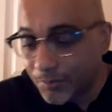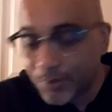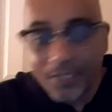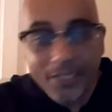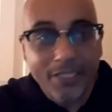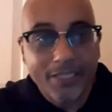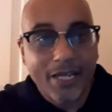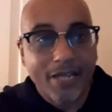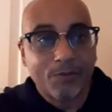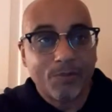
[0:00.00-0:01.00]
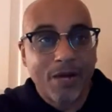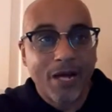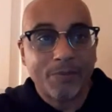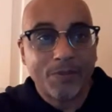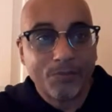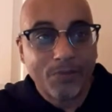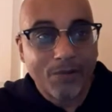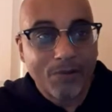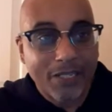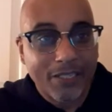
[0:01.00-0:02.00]
put it in the chat. Remind me
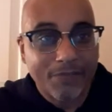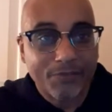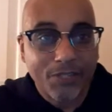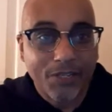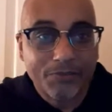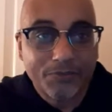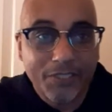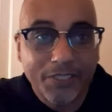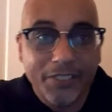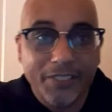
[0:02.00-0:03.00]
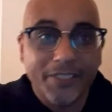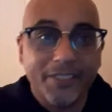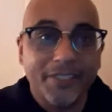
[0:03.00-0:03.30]
wherever I left off. But